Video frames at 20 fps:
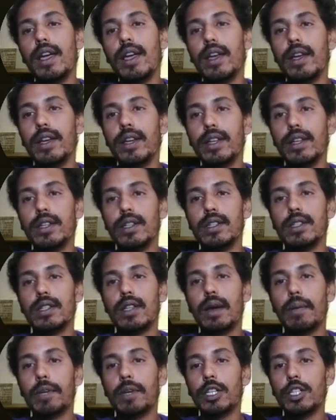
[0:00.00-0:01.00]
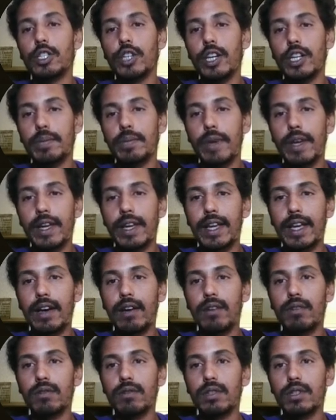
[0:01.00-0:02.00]
is I'm gonna change my
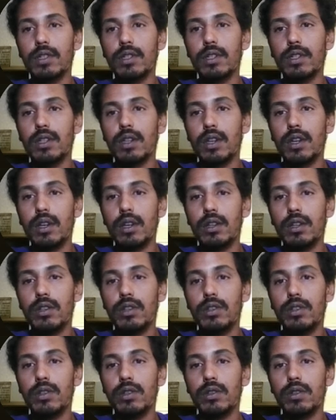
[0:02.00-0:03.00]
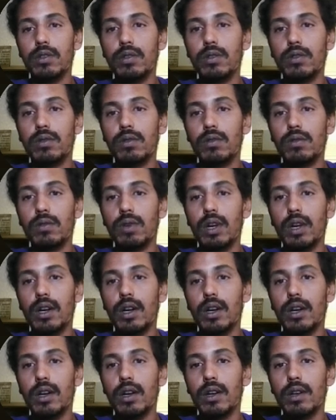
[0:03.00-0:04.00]
account to,
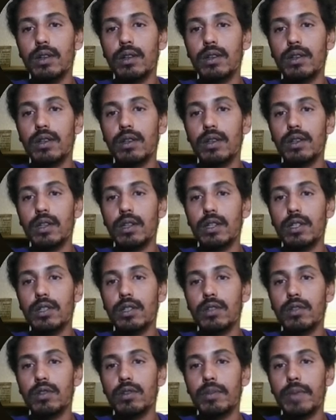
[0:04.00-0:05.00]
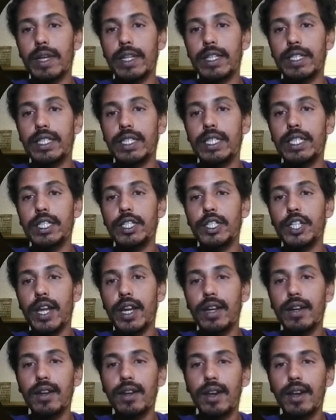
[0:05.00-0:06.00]
let's go to my
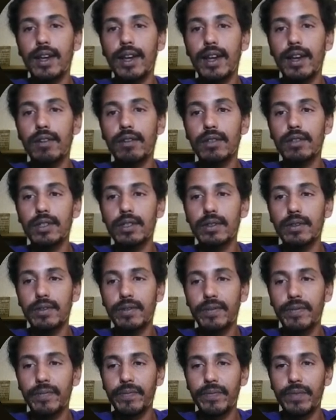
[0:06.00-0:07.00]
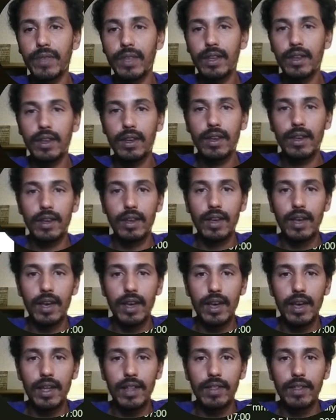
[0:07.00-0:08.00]
Degen account.
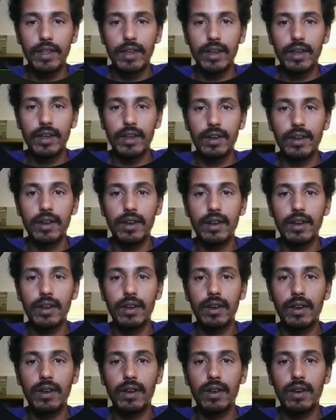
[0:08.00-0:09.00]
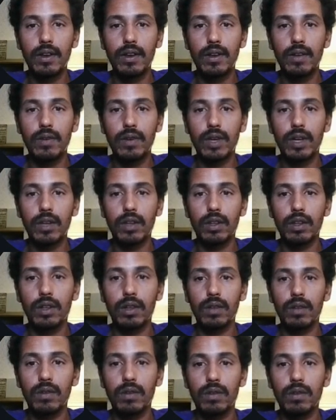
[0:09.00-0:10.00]
And then we're gonna
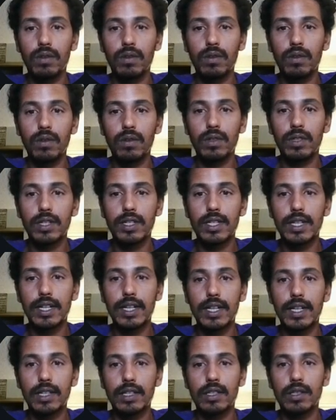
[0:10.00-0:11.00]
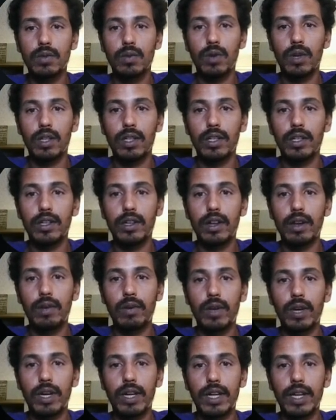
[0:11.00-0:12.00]
disconnect this wallet, and we're gonna